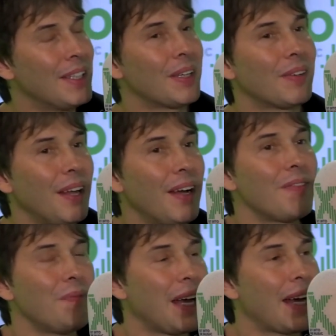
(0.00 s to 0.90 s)
So
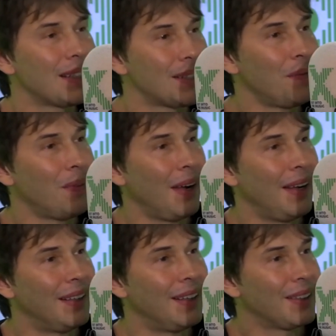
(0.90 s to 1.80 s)
life began
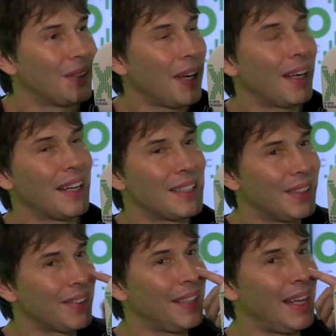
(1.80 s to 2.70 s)
somewhere. And the way I like
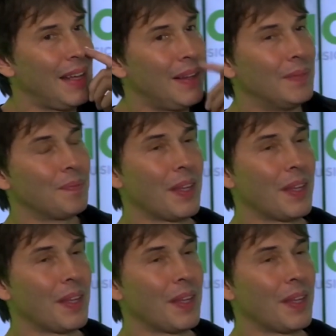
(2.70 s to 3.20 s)
to look at it,